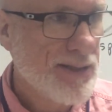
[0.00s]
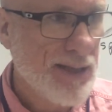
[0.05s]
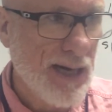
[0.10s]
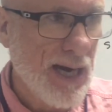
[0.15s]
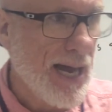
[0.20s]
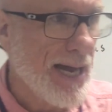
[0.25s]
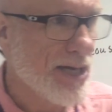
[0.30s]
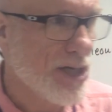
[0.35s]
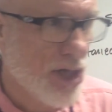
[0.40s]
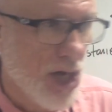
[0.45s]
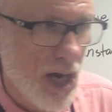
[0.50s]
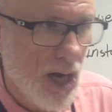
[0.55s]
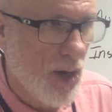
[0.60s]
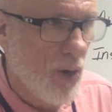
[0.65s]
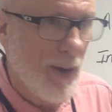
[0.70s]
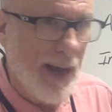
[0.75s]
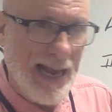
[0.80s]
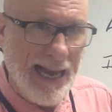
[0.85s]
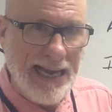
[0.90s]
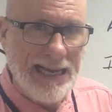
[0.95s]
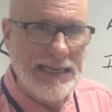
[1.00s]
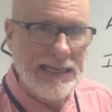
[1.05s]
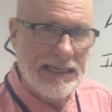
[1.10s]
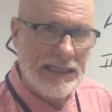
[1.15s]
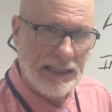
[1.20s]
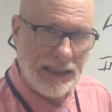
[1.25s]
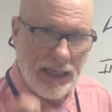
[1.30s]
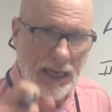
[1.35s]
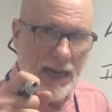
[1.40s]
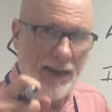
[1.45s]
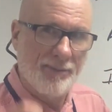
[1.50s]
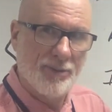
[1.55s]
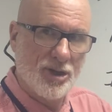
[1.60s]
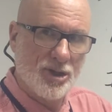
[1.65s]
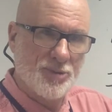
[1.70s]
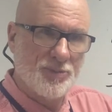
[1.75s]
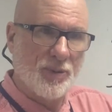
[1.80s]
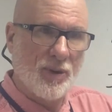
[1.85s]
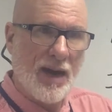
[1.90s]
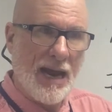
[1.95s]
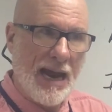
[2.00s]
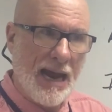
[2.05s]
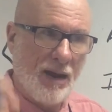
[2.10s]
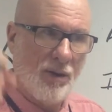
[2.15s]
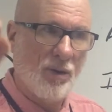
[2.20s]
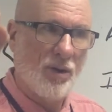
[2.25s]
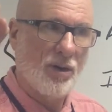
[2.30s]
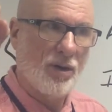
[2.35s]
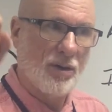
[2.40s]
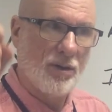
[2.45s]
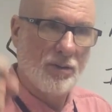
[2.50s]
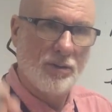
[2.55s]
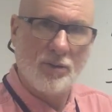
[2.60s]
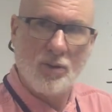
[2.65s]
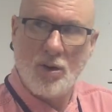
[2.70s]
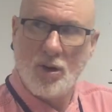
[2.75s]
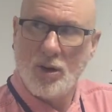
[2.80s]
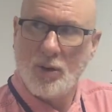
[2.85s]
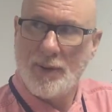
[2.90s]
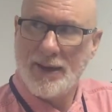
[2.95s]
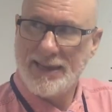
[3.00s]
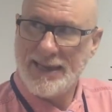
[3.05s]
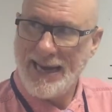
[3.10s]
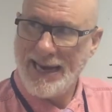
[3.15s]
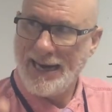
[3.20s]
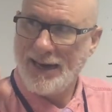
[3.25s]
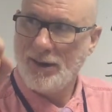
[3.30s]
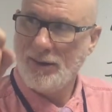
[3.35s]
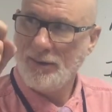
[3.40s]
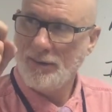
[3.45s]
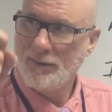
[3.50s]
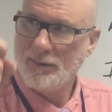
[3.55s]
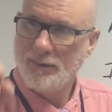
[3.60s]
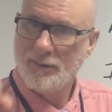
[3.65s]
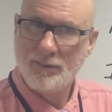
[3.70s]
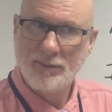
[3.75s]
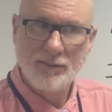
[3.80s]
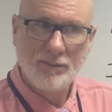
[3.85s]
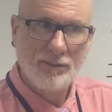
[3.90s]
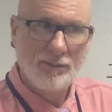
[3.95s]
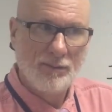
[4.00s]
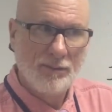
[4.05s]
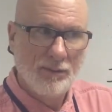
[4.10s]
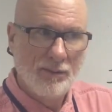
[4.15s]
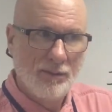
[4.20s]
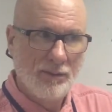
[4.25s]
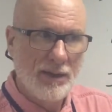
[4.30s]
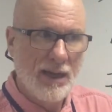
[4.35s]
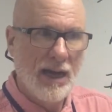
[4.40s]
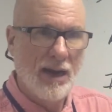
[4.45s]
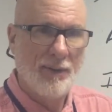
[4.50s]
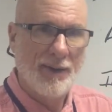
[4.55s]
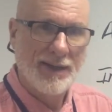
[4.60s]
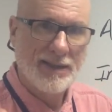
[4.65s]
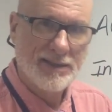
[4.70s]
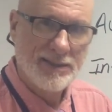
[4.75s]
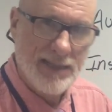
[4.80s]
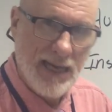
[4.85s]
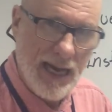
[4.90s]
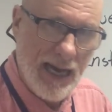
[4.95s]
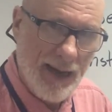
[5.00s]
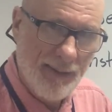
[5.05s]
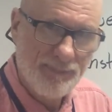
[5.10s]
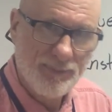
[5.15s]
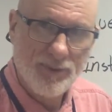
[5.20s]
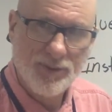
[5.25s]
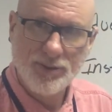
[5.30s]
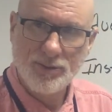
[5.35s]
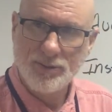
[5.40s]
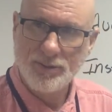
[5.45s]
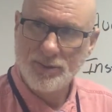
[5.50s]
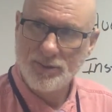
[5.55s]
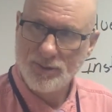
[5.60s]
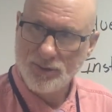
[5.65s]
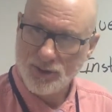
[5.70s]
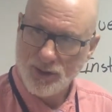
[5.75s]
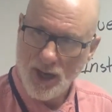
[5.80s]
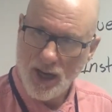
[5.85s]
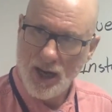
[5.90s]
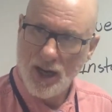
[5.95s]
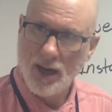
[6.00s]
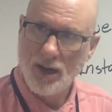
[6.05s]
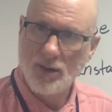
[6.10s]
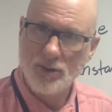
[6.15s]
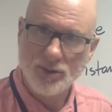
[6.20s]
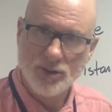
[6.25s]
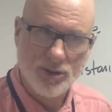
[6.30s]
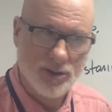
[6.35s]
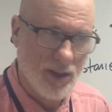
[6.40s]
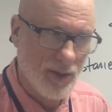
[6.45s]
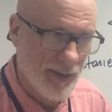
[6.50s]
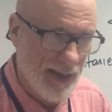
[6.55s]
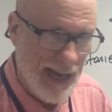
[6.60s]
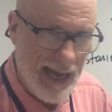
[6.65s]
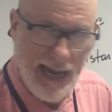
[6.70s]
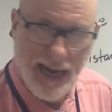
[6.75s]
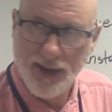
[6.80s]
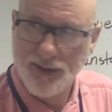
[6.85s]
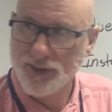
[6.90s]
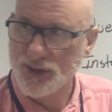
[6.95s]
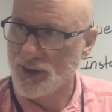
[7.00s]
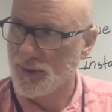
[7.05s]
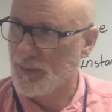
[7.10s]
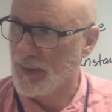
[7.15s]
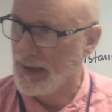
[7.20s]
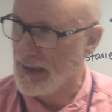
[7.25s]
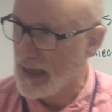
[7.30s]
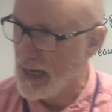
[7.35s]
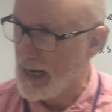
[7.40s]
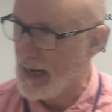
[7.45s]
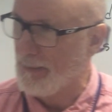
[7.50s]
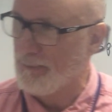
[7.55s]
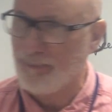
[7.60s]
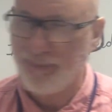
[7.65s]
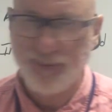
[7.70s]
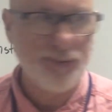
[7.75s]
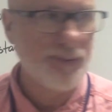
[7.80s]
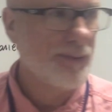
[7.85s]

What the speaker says: Did I go 80 kilometers per hour all the way there? No, I stop, go, slow down, speed up,